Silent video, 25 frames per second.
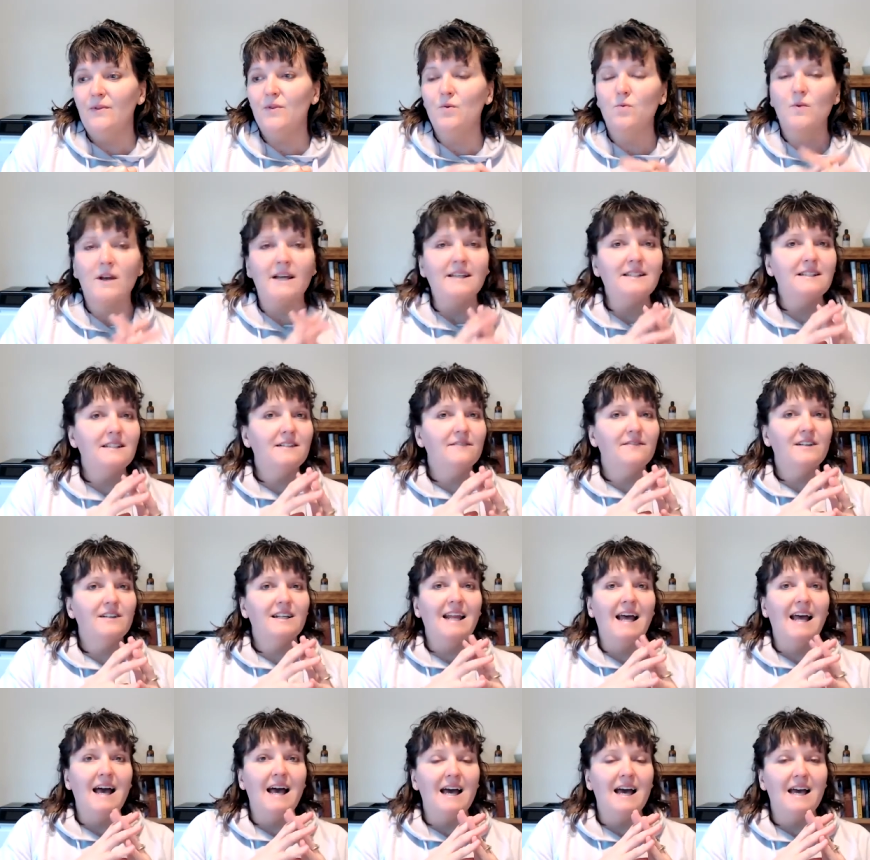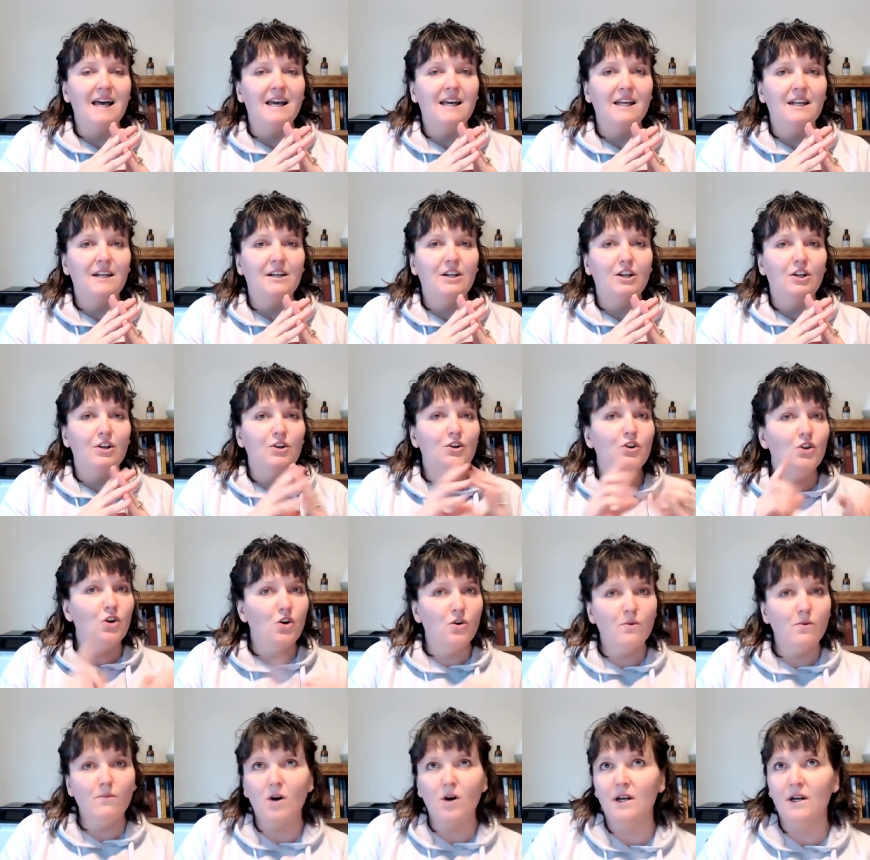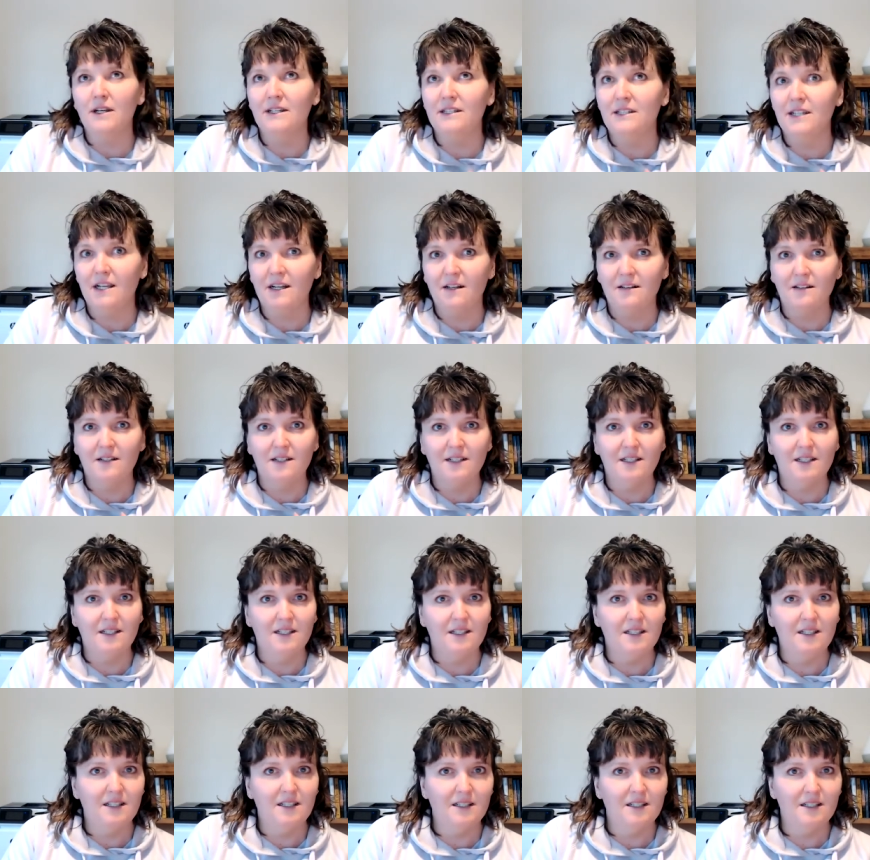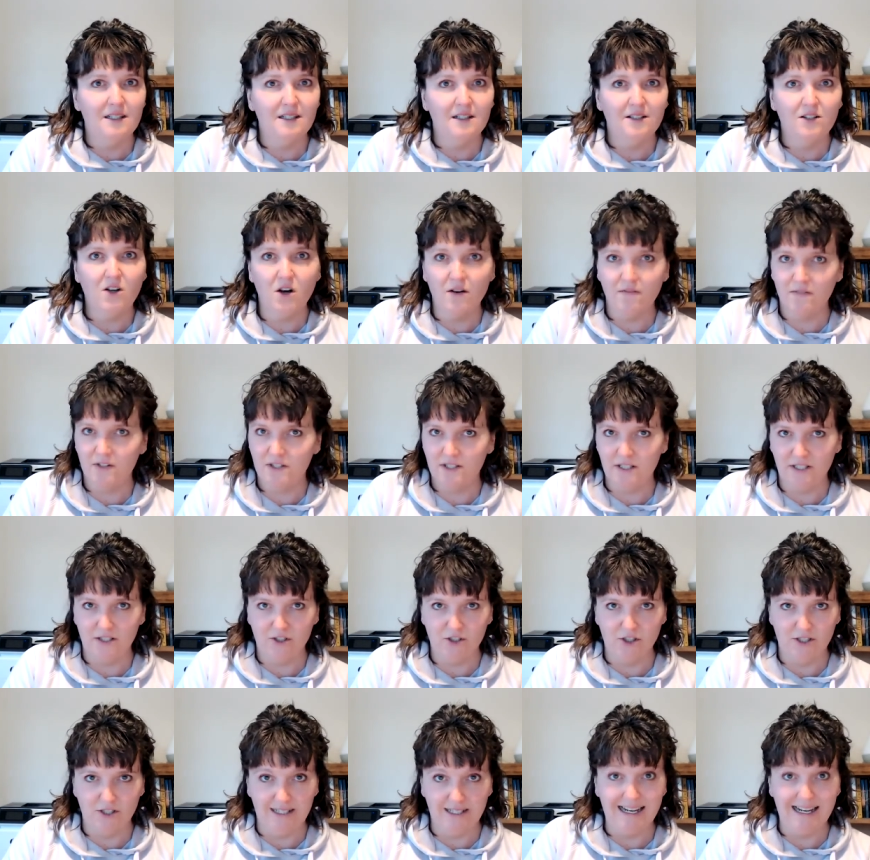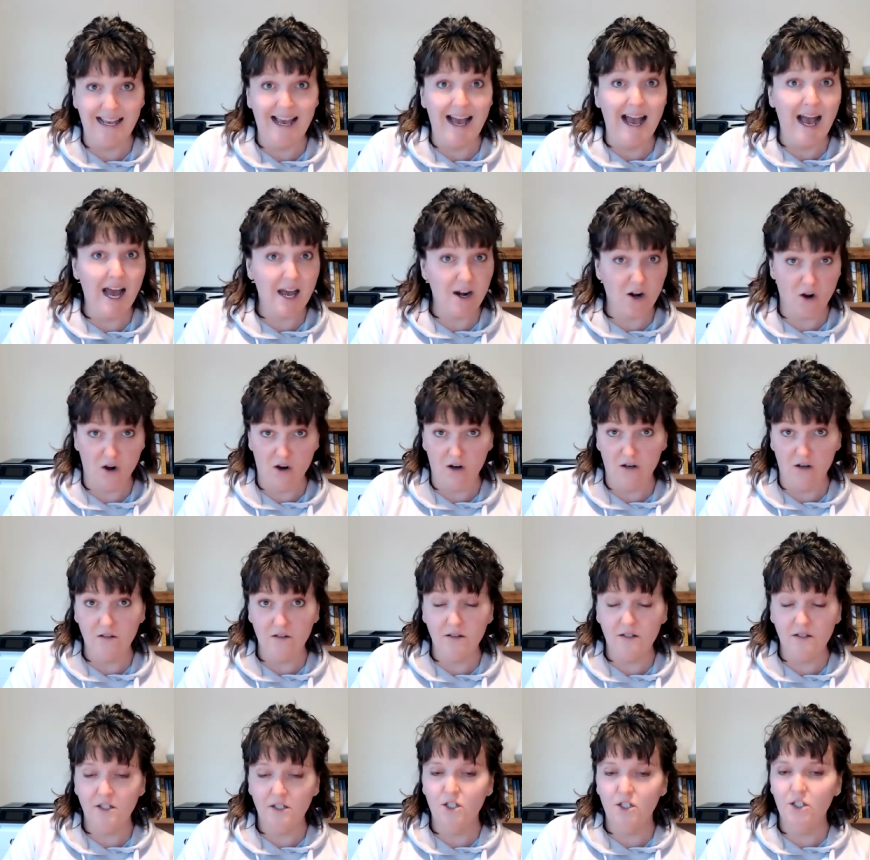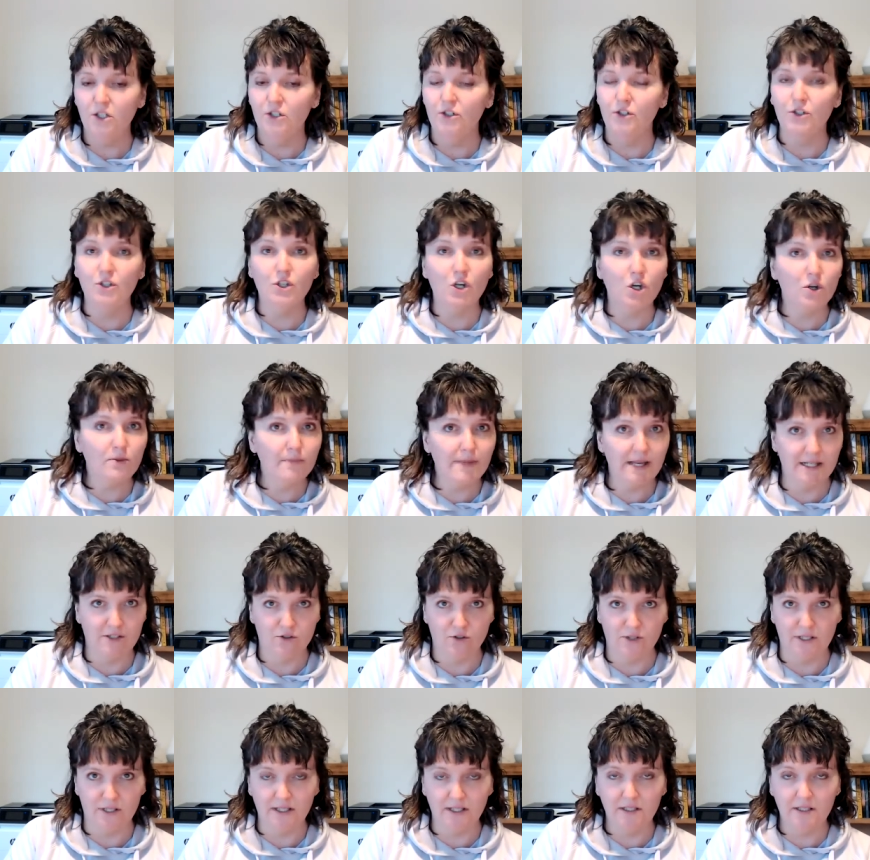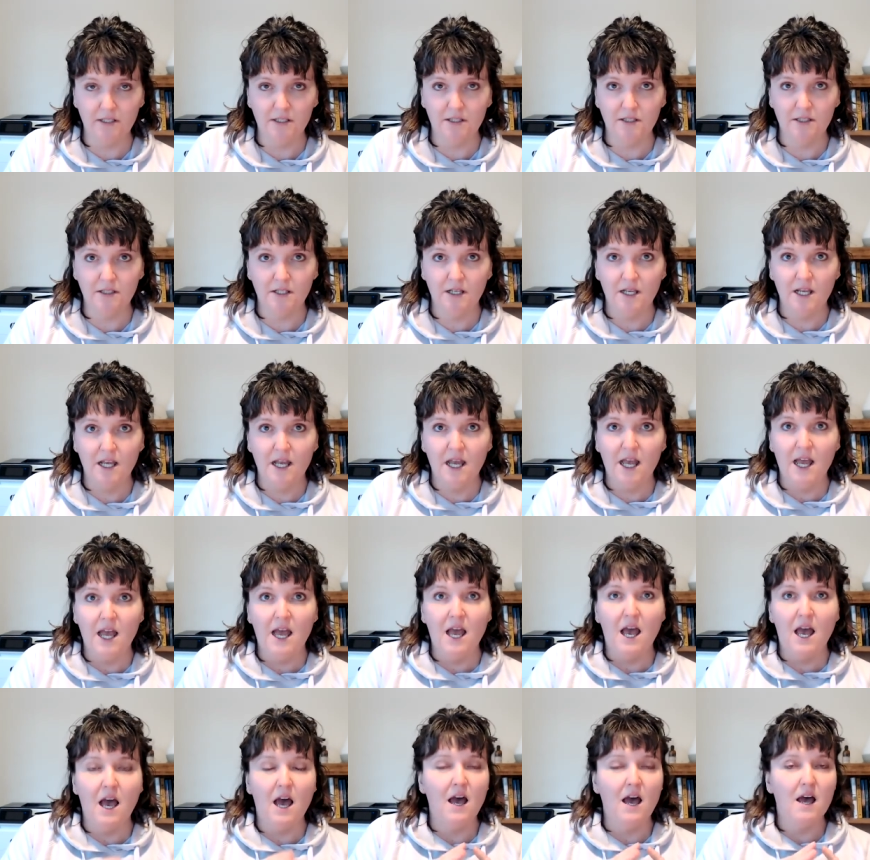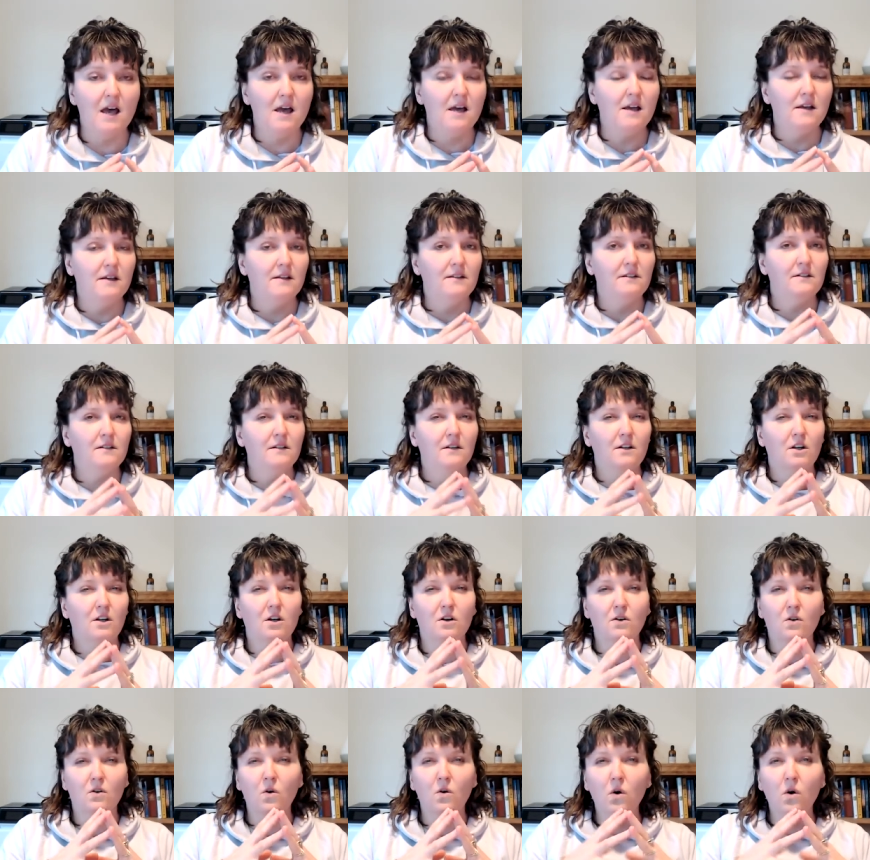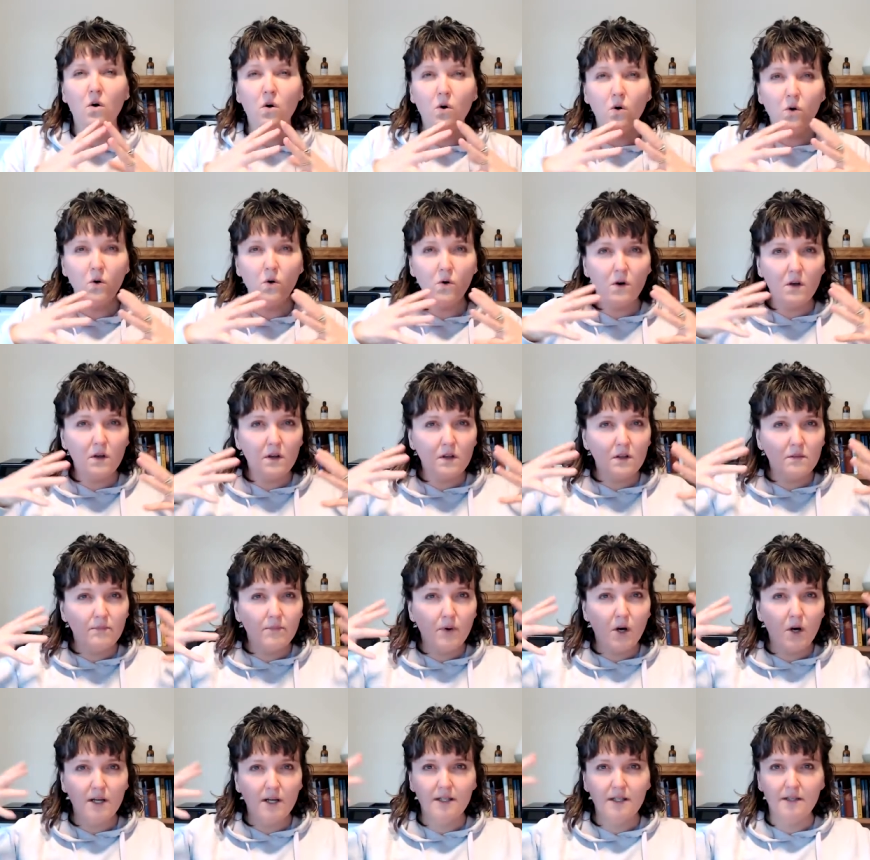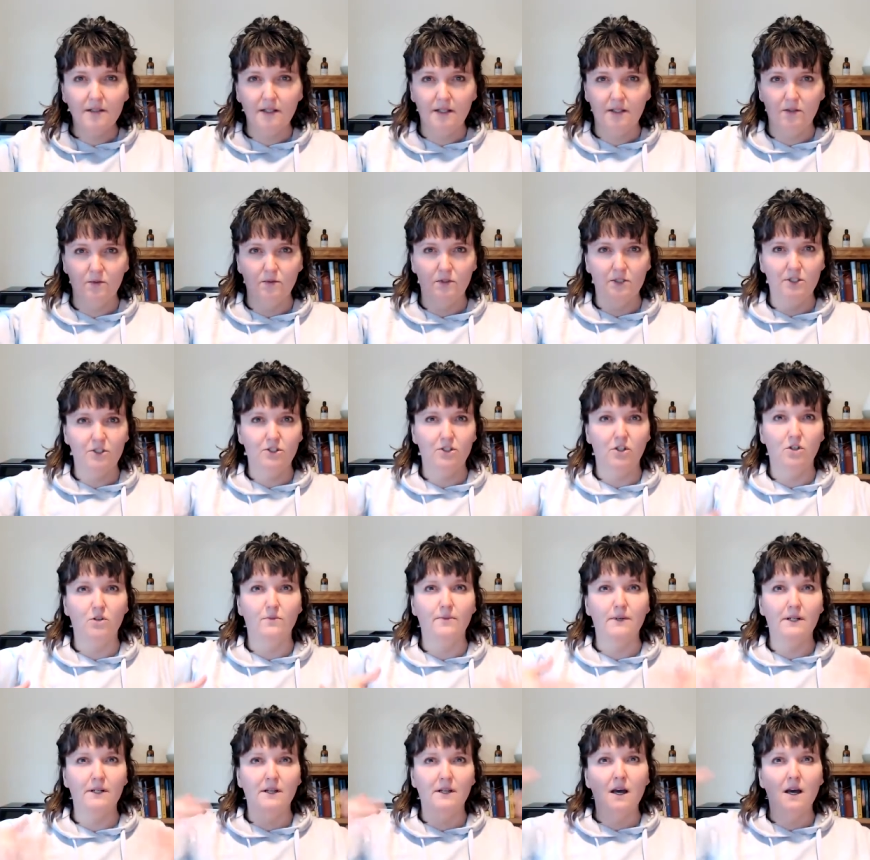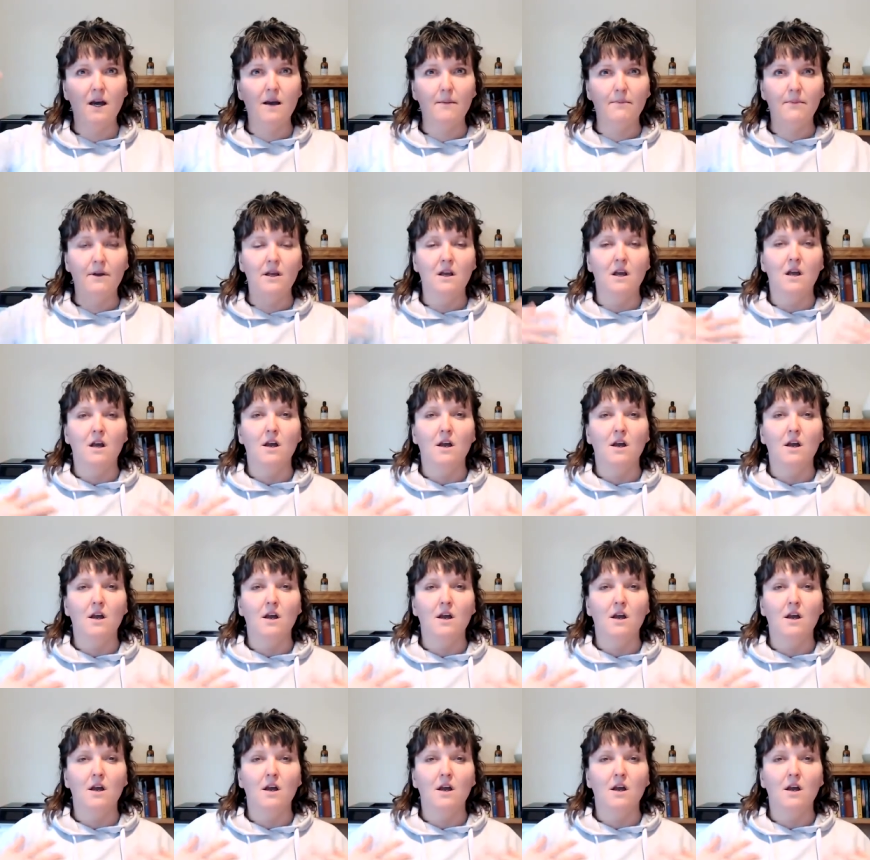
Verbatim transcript: the rest of it had no monetary conversation at all, no metrics, and her whole body language opened up,